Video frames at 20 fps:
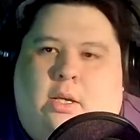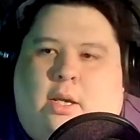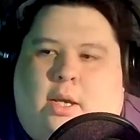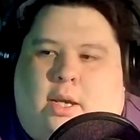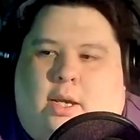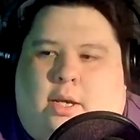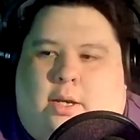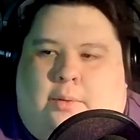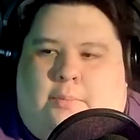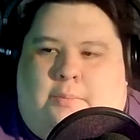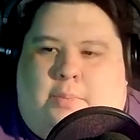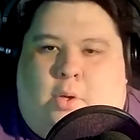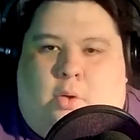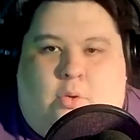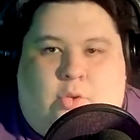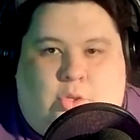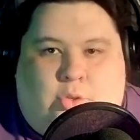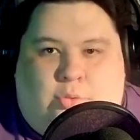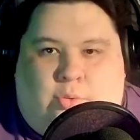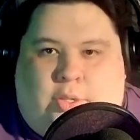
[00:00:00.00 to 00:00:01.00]
um,
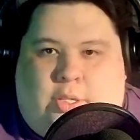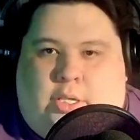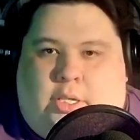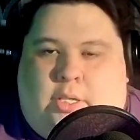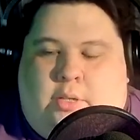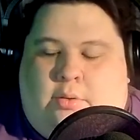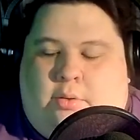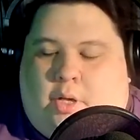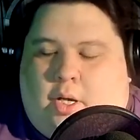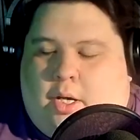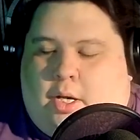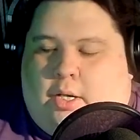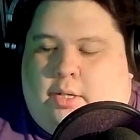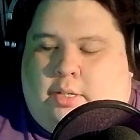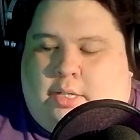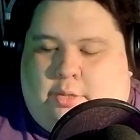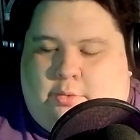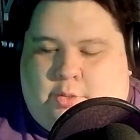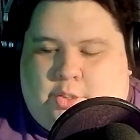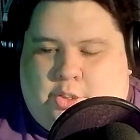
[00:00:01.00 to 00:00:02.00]
poetry, uh,
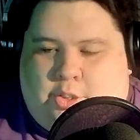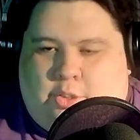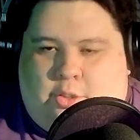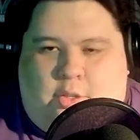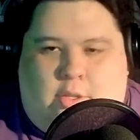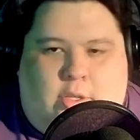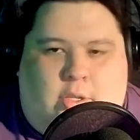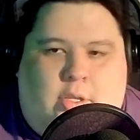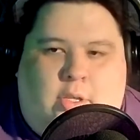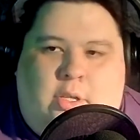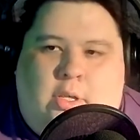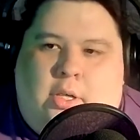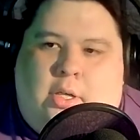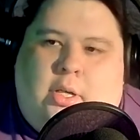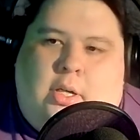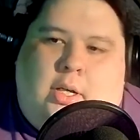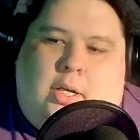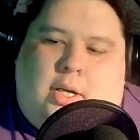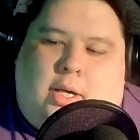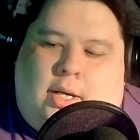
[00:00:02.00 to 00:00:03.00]
literature.
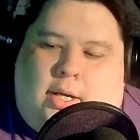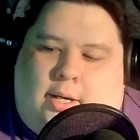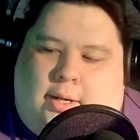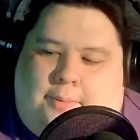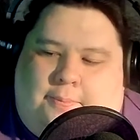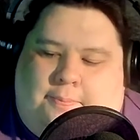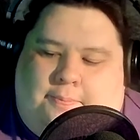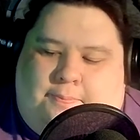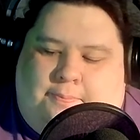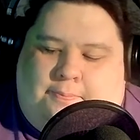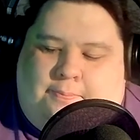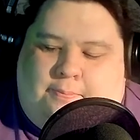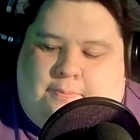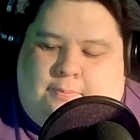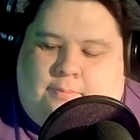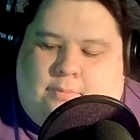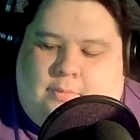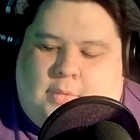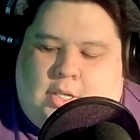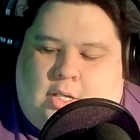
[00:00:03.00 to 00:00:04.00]
Um,
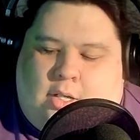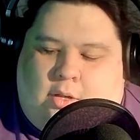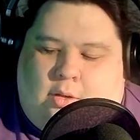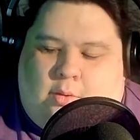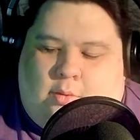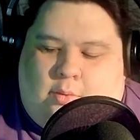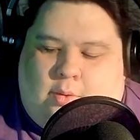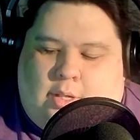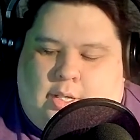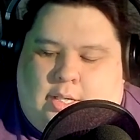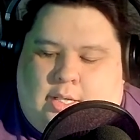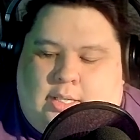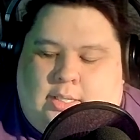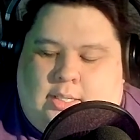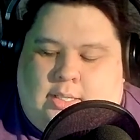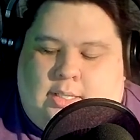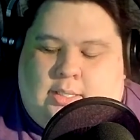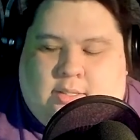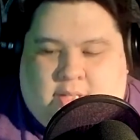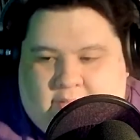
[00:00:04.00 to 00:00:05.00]
you know, it
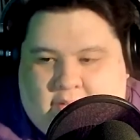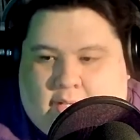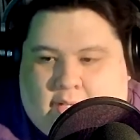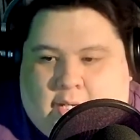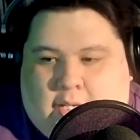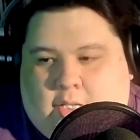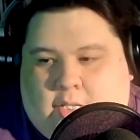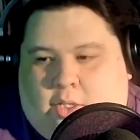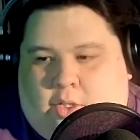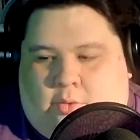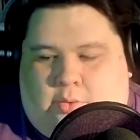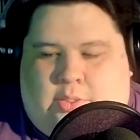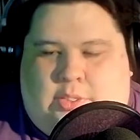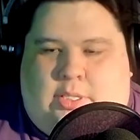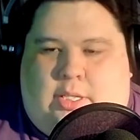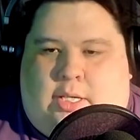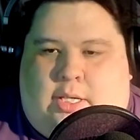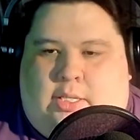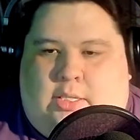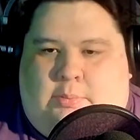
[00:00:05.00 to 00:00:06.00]
is living in those
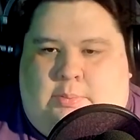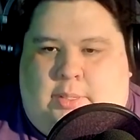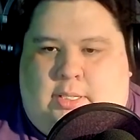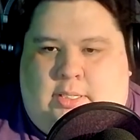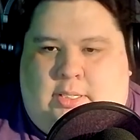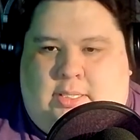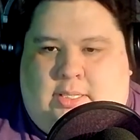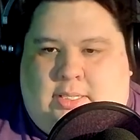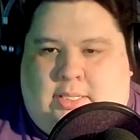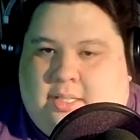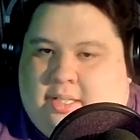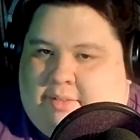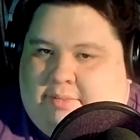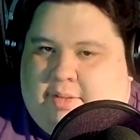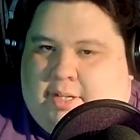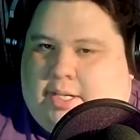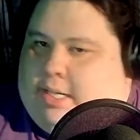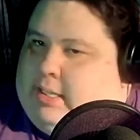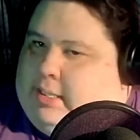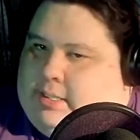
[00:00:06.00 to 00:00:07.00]
things because it's
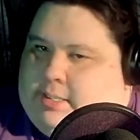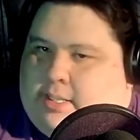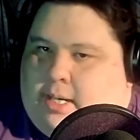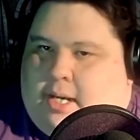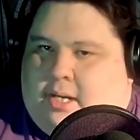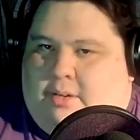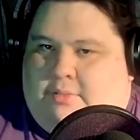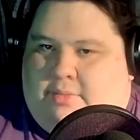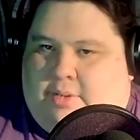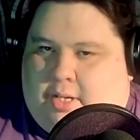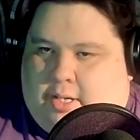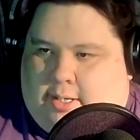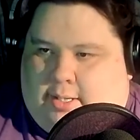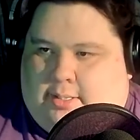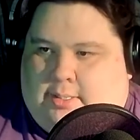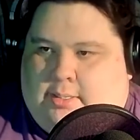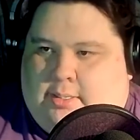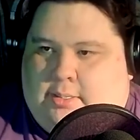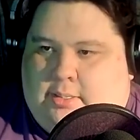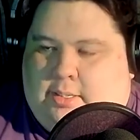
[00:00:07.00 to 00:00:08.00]
living inside of
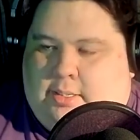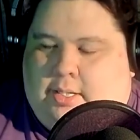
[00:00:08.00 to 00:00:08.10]
us.